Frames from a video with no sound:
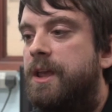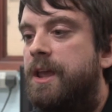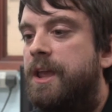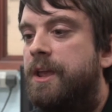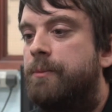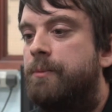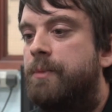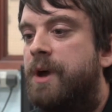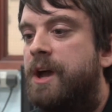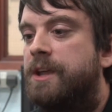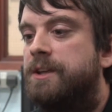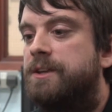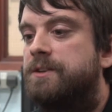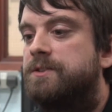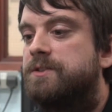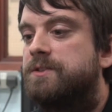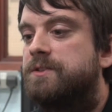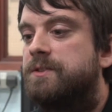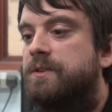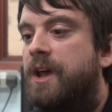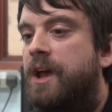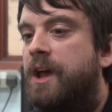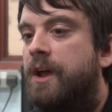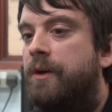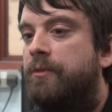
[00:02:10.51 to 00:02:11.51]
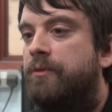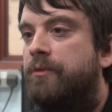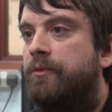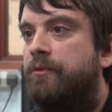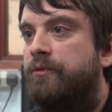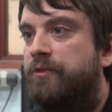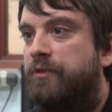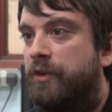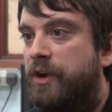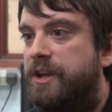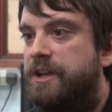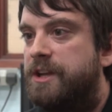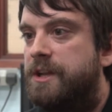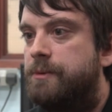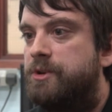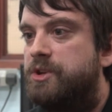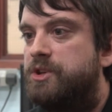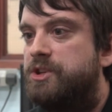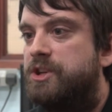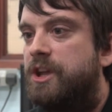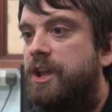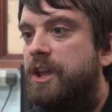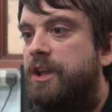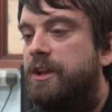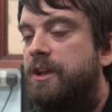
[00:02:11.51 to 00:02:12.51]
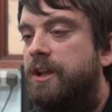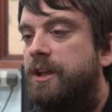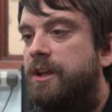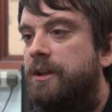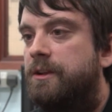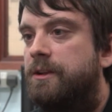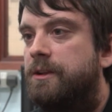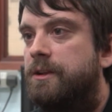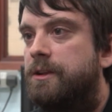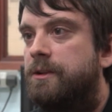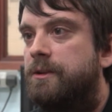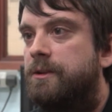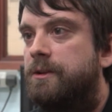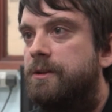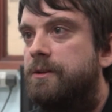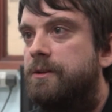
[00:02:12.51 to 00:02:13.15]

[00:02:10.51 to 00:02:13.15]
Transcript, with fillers: It makes uh, 3D machining